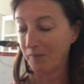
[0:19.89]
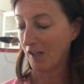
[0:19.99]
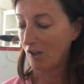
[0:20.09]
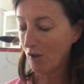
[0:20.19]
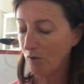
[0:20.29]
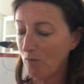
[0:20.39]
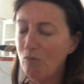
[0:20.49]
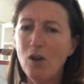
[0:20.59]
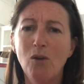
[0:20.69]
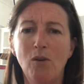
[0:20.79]
I know you
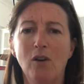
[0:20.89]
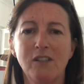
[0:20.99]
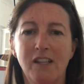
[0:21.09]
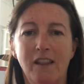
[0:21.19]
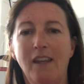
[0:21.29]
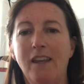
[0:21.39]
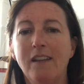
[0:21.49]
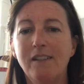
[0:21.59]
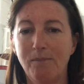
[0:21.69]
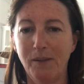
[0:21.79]
know lots of
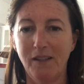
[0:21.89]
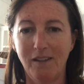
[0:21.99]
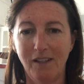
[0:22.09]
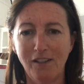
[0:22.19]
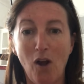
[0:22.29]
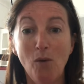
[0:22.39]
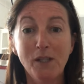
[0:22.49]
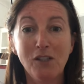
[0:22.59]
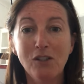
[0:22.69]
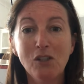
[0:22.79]
these, but it's always
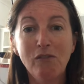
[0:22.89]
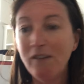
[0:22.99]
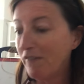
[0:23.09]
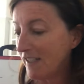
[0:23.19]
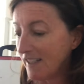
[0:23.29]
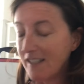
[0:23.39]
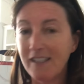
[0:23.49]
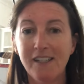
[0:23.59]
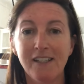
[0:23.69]
good to revisit, isn't it?